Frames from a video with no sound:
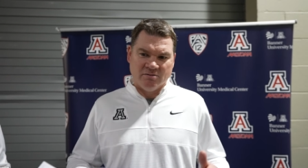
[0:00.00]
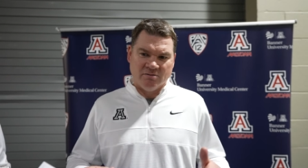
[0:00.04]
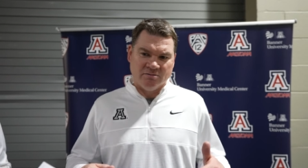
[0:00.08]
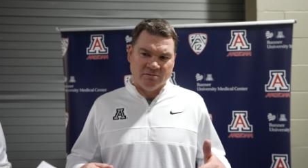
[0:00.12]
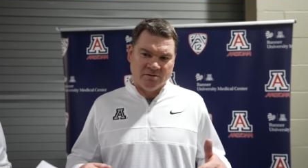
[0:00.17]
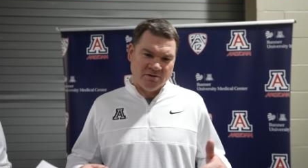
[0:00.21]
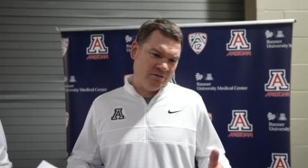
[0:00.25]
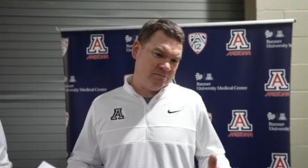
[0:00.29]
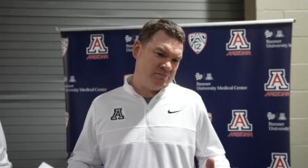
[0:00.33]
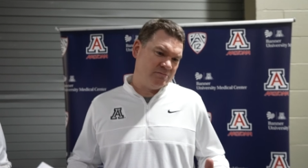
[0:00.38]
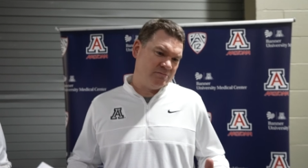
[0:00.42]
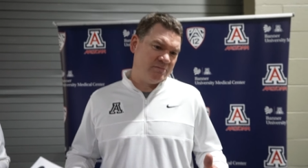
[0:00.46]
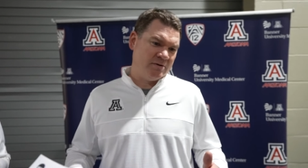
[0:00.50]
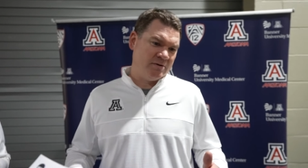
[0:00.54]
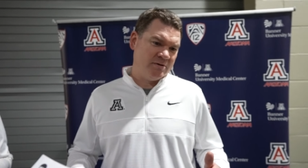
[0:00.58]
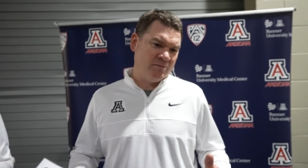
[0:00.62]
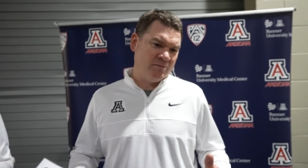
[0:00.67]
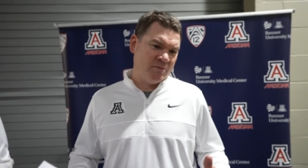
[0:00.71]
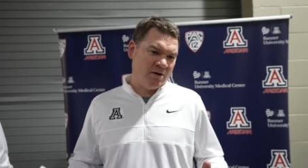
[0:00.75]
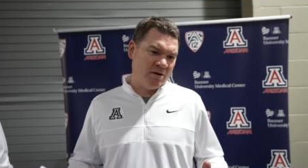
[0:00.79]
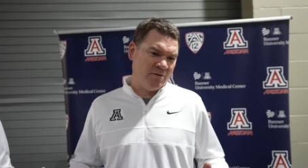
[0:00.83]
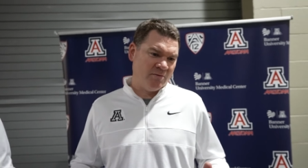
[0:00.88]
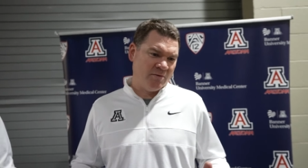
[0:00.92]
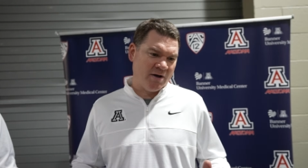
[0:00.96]
you know,
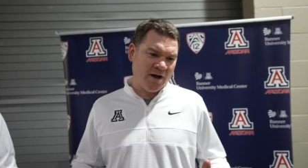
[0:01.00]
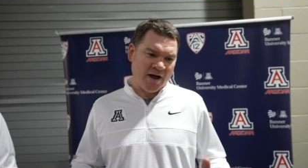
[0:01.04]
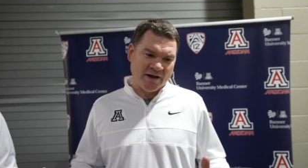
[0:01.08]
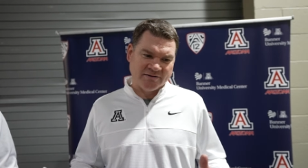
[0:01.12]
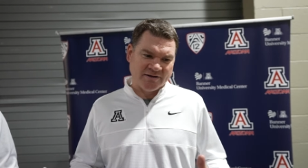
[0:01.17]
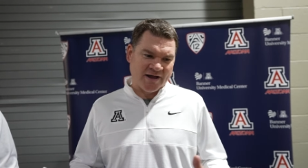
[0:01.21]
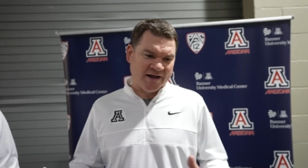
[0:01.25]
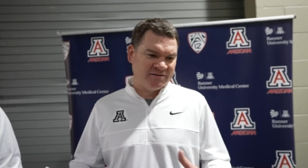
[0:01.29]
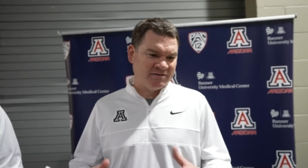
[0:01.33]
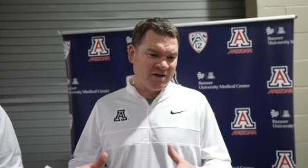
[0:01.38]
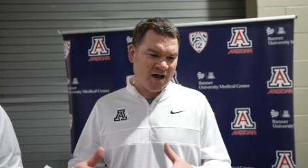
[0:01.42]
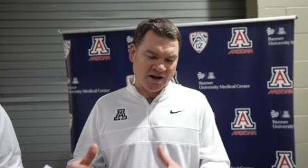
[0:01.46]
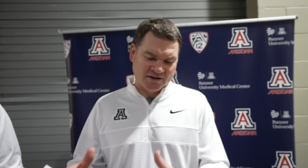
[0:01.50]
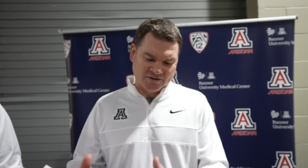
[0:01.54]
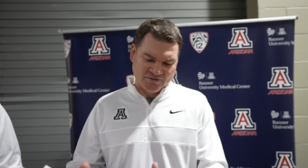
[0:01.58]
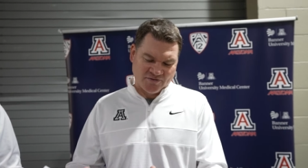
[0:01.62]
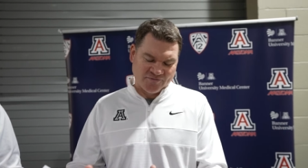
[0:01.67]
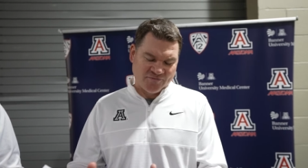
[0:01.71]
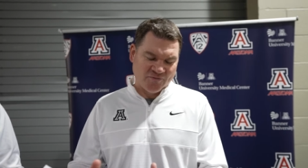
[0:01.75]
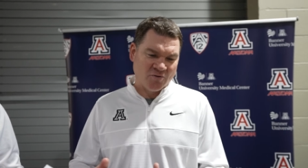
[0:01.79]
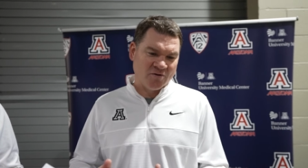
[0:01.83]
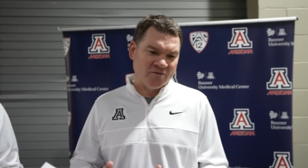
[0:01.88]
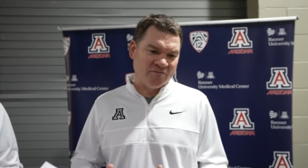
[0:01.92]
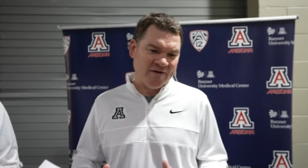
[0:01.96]
I, I, talked to the
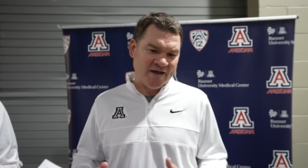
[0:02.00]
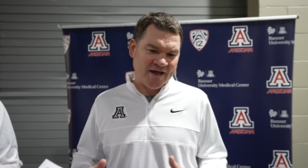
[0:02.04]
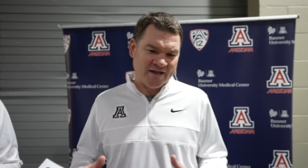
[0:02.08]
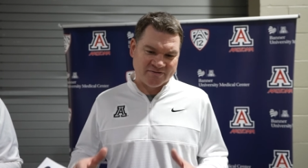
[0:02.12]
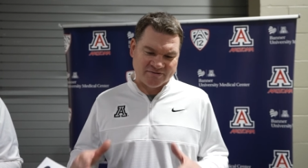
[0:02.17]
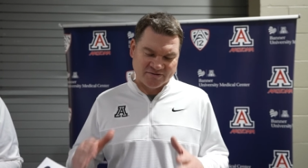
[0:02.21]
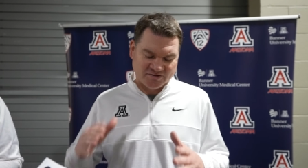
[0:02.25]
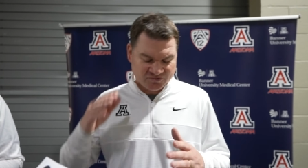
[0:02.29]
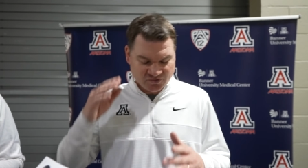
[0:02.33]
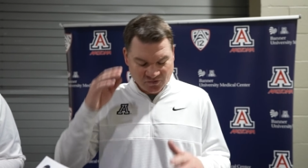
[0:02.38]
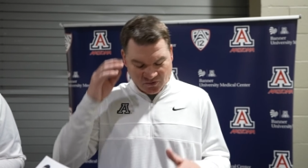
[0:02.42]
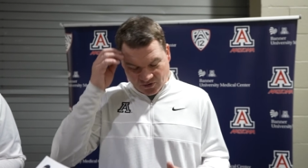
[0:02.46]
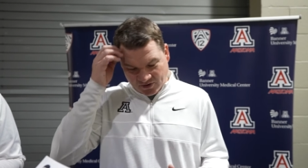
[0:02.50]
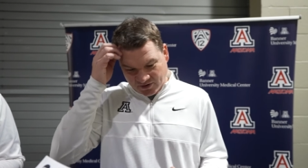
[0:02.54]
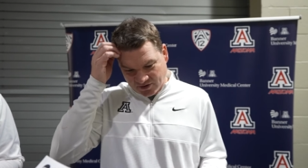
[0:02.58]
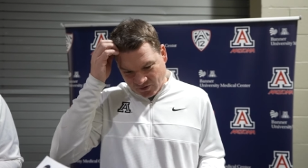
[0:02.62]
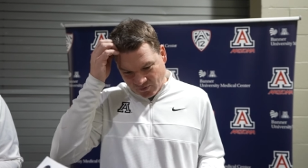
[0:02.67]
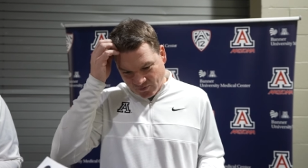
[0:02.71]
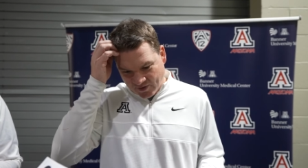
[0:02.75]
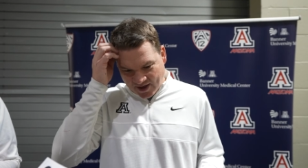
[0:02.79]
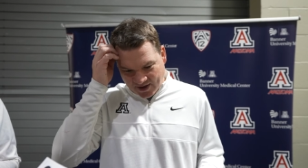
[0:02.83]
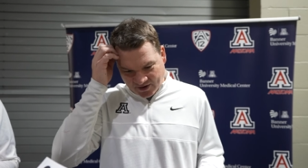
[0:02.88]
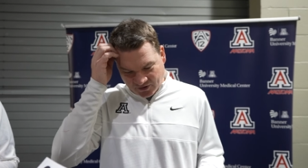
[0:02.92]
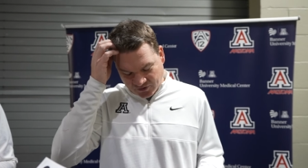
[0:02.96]
four vets and told, you know,
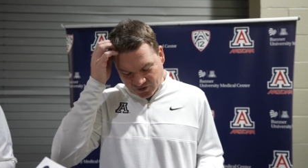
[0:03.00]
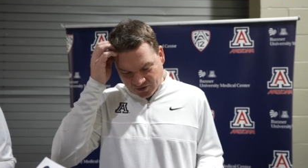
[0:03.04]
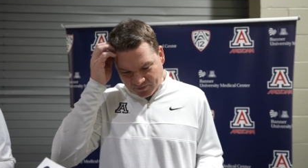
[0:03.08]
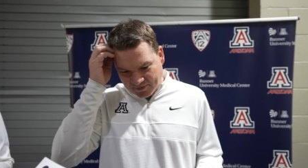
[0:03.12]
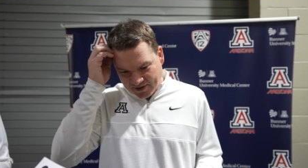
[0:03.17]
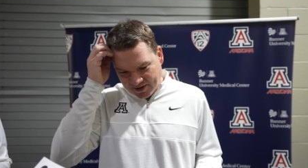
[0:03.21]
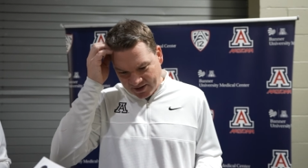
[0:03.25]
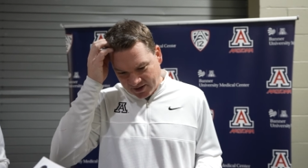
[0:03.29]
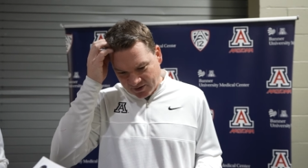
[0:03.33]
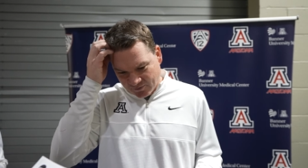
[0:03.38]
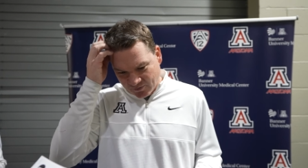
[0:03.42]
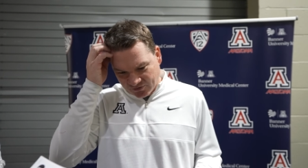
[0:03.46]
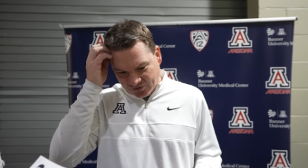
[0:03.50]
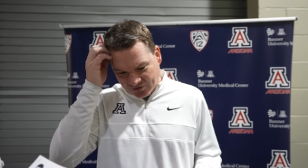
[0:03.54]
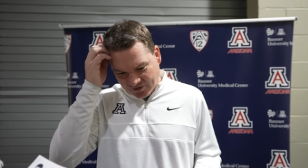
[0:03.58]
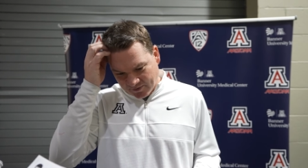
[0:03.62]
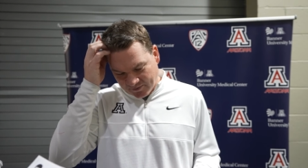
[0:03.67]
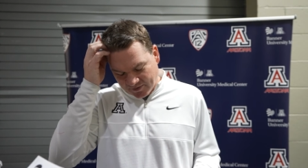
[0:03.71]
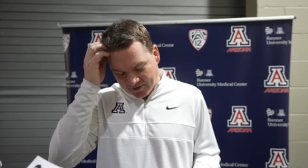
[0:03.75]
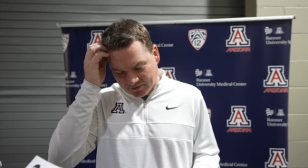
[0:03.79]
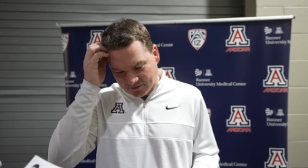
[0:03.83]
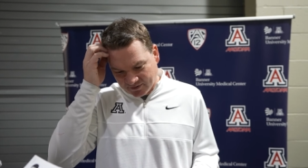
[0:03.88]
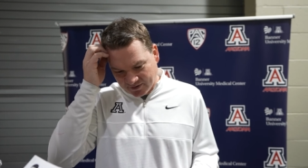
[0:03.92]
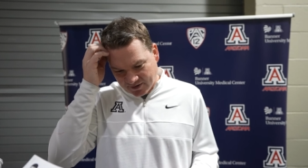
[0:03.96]
we had a good meeting with them,